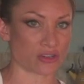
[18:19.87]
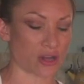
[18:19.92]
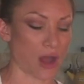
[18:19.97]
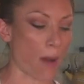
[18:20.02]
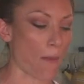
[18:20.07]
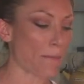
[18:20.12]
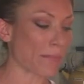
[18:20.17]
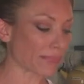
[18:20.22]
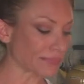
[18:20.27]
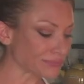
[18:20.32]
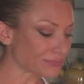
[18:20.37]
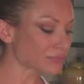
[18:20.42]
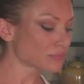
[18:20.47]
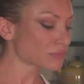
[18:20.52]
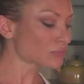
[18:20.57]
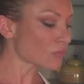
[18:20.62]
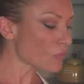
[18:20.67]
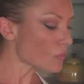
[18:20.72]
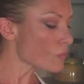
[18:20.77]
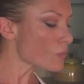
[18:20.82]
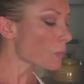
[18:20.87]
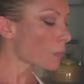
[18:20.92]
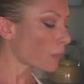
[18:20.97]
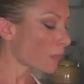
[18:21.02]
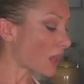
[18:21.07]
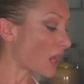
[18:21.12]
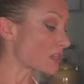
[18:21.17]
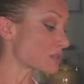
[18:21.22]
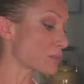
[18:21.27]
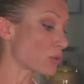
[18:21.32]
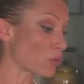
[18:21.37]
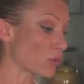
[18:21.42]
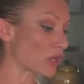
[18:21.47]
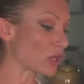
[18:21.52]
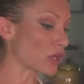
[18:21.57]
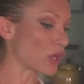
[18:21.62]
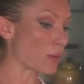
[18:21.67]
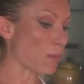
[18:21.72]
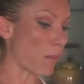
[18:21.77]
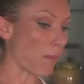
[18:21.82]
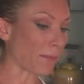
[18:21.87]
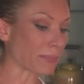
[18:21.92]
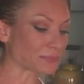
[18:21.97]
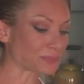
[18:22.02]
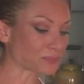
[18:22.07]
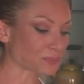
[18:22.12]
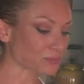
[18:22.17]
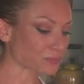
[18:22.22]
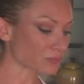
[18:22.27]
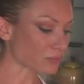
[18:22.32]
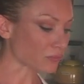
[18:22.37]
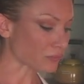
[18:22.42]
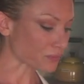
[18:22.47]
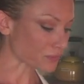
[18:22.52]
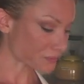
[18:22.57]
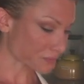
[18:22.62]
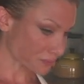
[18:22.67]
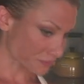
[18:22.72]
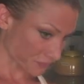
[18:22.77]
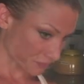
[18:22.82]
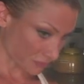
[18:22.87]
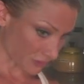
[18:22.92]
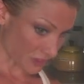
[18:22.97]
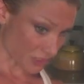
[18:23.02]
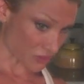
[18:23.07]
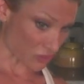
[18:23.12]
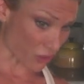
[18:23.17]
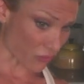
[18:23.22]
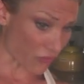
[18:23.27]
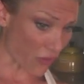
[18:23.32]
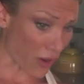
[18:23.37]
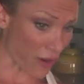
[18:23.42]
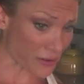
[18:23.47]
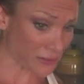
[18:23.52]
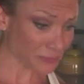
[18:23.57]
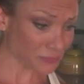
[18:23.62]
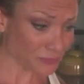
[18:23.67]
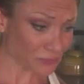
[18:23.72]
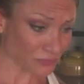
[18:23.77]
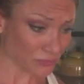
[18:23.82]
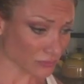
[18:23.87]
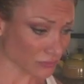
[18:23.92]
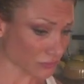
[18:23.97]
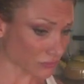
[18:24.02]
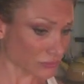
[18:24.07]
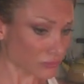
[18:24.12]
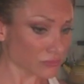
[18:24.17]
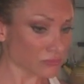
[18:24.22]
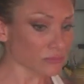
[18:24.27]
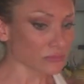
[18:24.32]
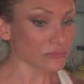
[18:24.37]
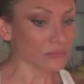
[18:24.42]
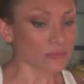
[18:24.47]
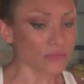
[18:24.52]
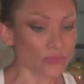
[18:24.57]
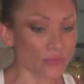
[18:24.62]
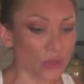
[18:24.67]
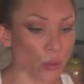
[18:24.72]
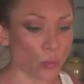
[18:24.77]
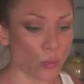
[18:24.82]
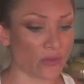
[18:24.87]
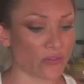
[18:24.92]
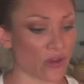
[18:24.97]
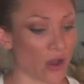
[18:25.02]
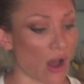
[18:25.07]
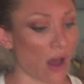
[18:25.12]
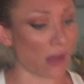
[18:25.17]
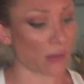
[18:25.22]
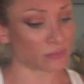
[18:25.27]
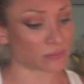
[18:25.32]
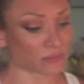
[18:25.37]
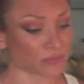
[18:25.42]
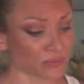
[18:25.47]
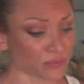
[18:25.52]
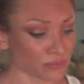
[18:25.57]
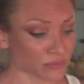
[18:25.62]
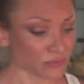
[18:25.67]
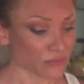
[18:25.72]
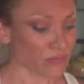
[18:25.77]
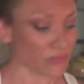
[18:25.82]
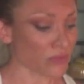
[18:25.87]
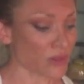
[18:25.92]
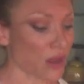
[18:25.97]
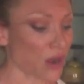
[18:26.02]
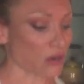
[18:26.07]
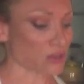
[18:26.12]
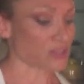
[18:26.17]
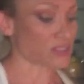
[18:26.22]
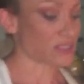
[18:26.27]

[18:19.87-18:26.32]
on top. That's gonna be really good. So far, we've got our